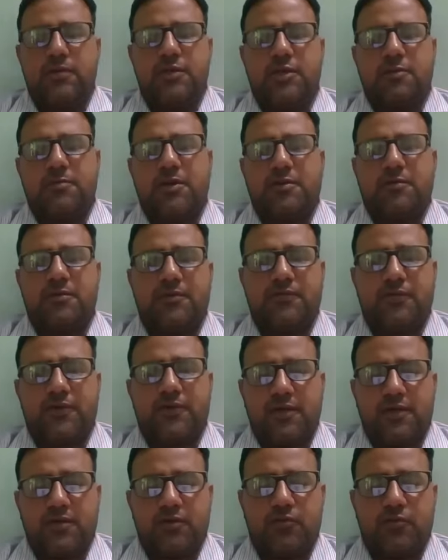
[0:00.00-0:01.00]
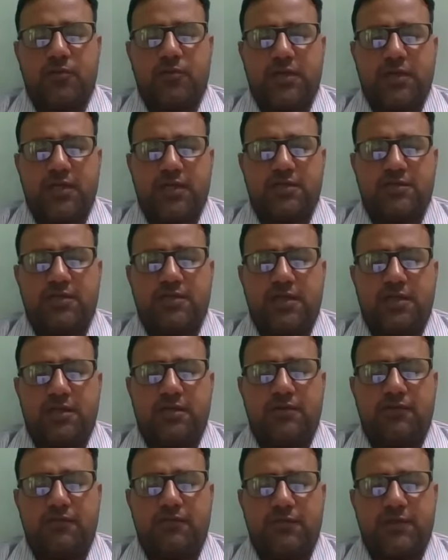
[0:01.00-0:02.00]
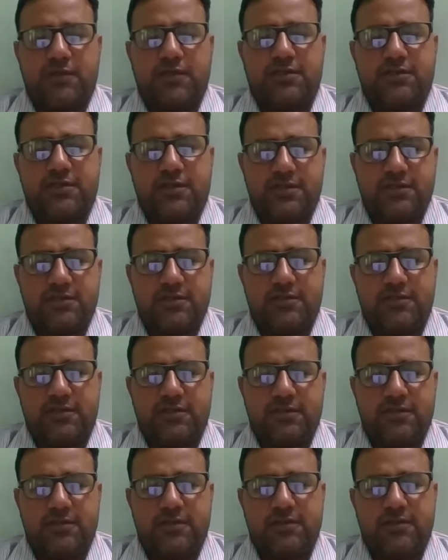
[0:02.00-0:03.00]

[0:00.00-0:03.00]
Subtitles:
Department Faculty of Agriculture and Veterinary Science.